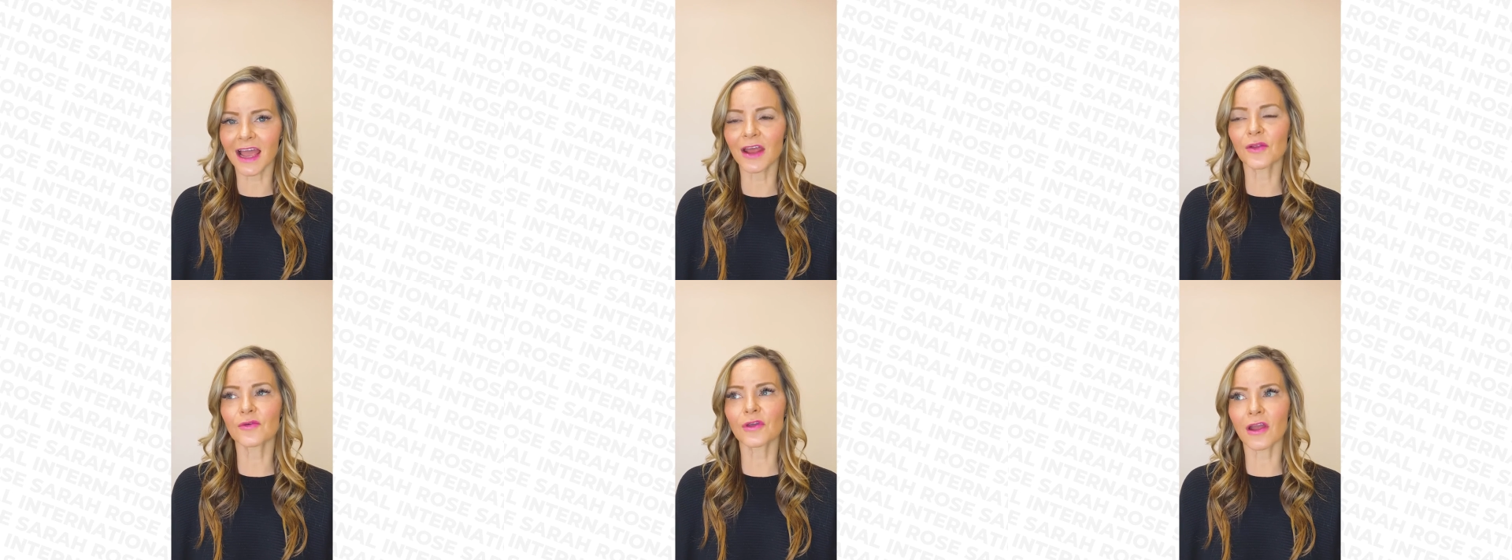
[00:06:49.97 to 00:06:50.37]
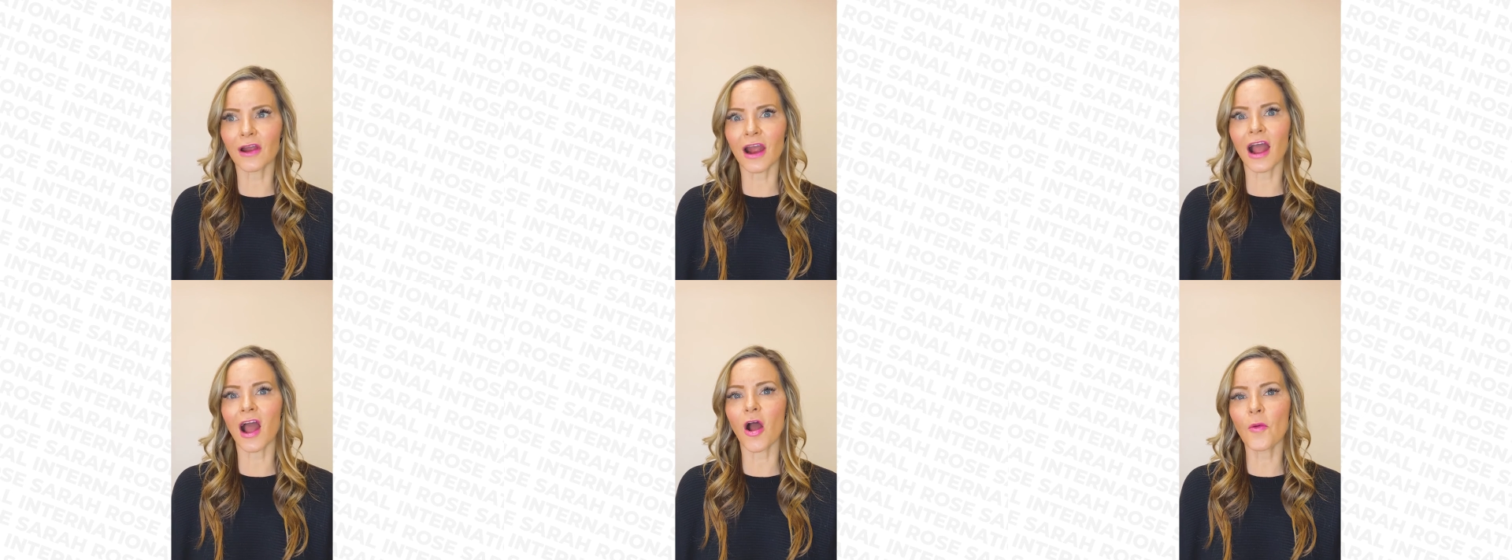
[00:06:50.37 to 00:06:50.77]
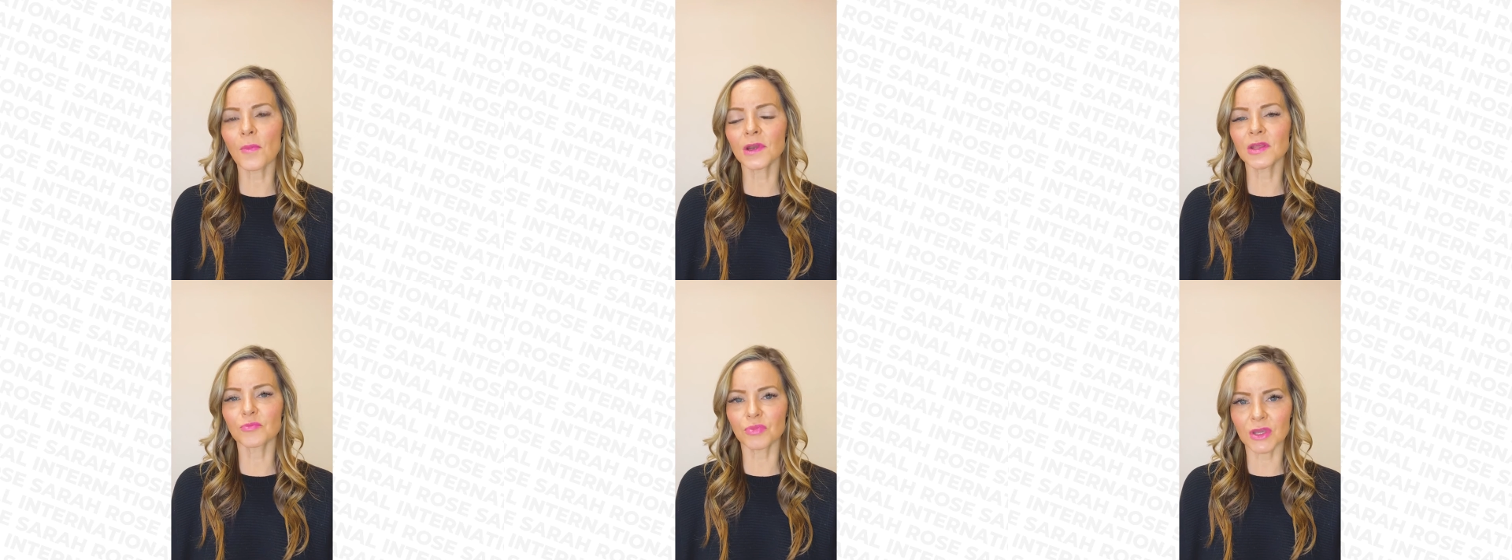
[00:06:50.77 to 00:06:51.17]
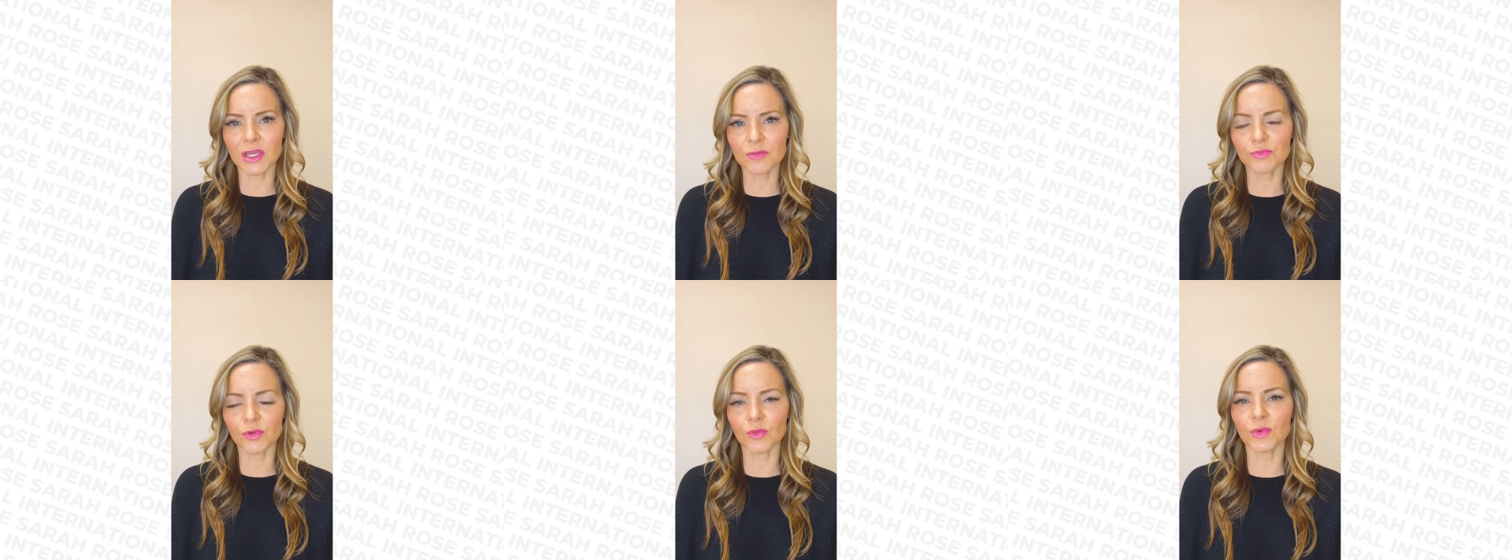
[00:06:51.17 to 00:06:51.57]
I don't care how many
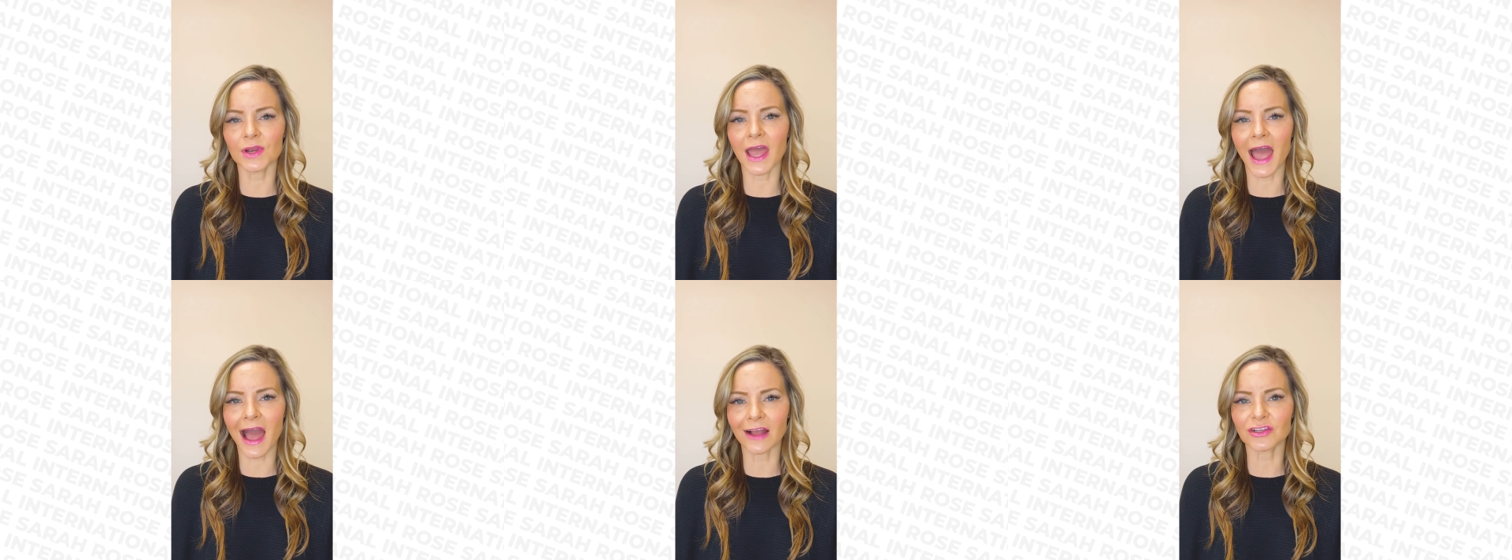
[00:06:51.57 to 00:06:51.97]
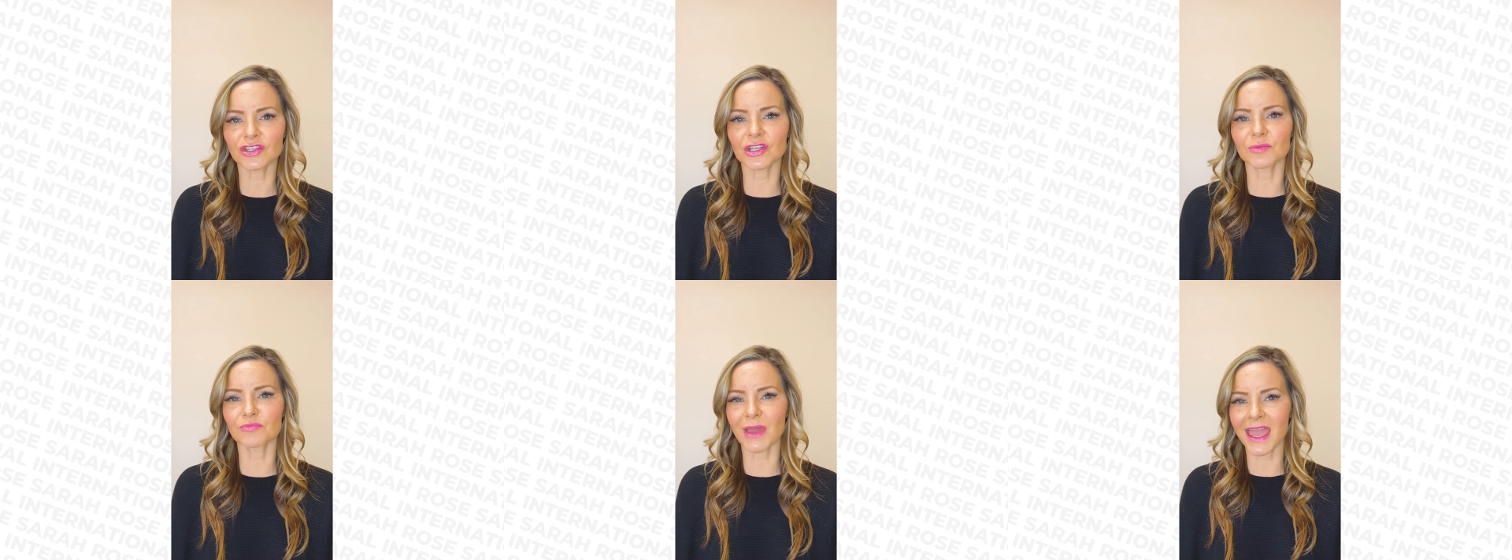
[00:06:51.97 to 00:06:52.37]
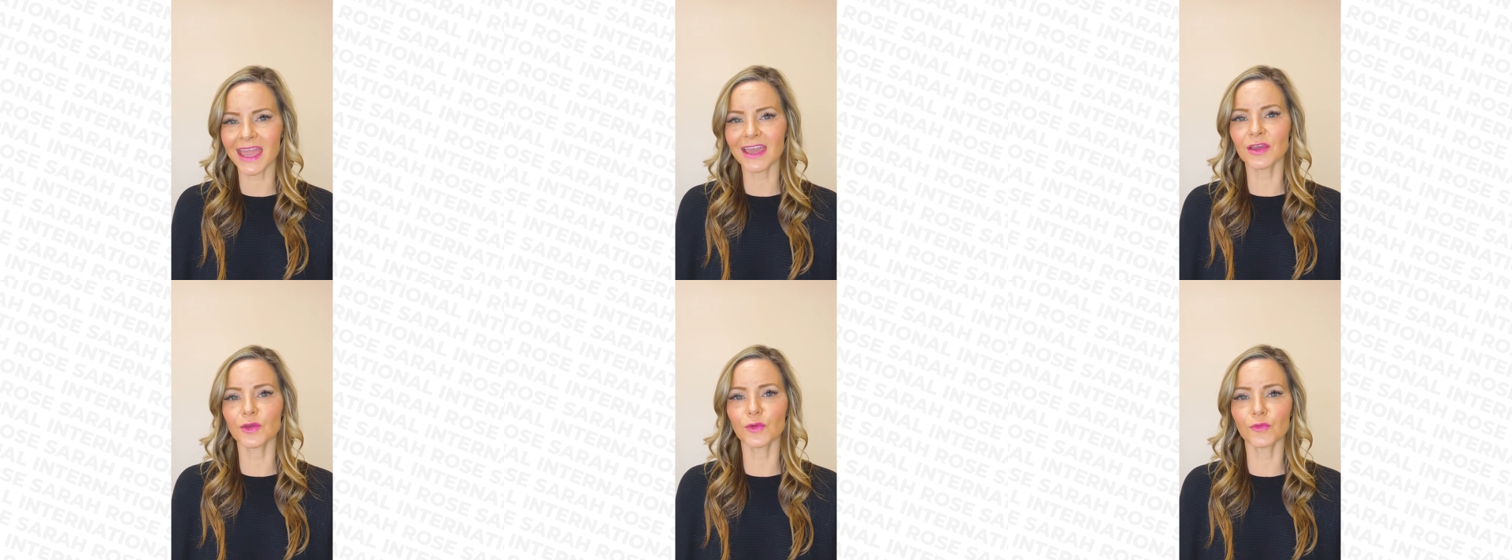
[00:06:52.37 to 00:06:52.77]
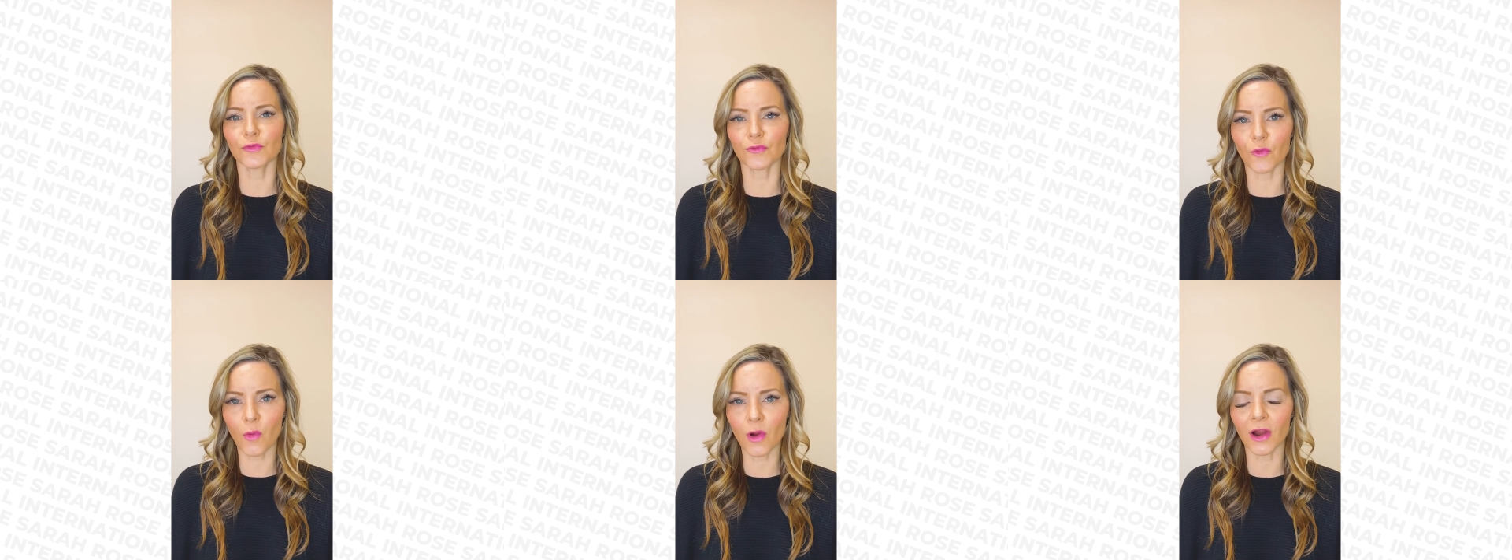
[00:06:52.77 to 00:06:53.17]
people would actually pay you
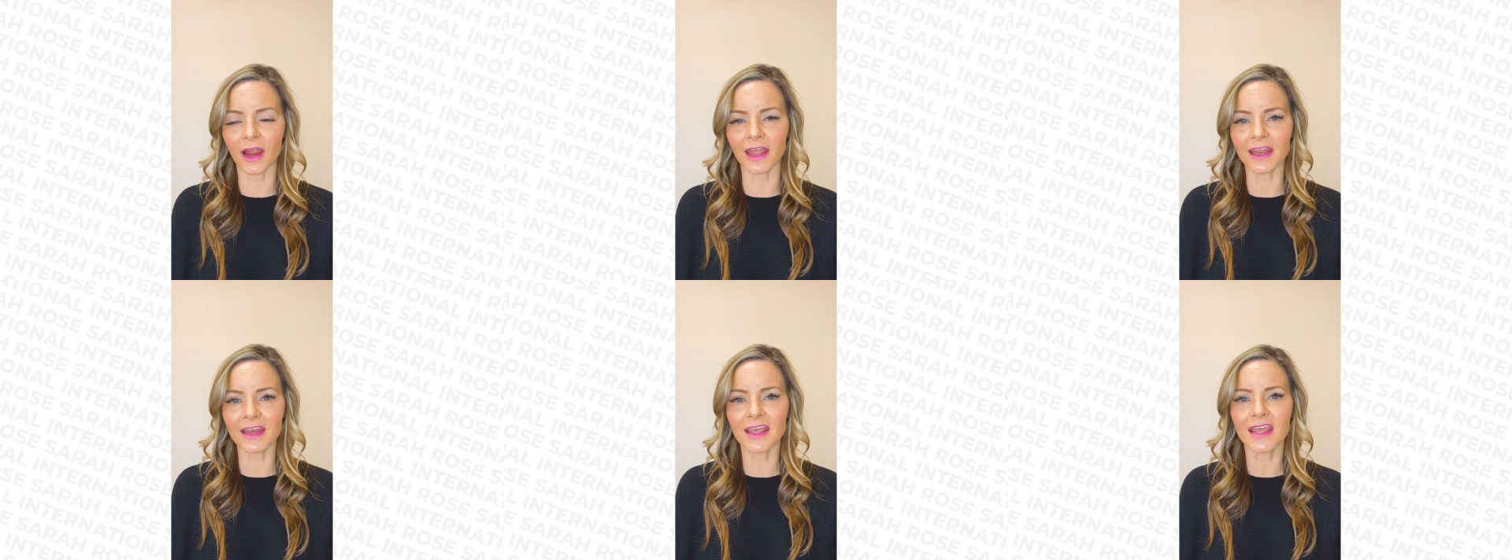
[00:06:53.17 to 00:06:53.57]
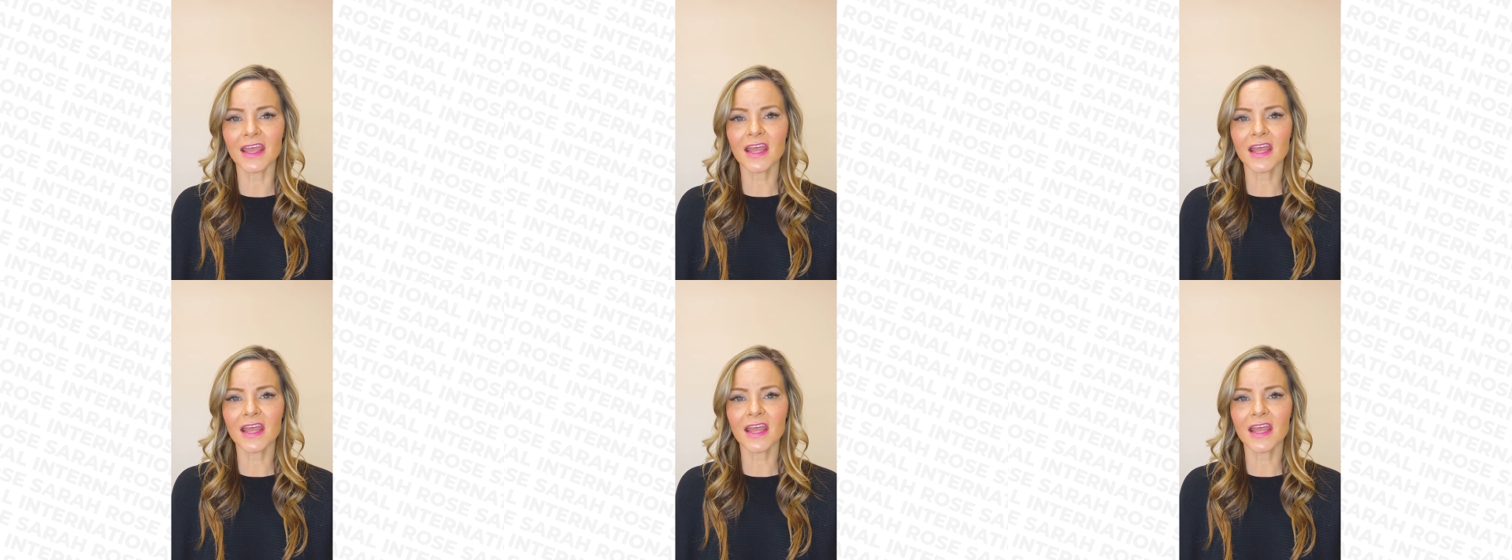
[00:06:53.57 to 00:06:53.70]
for it.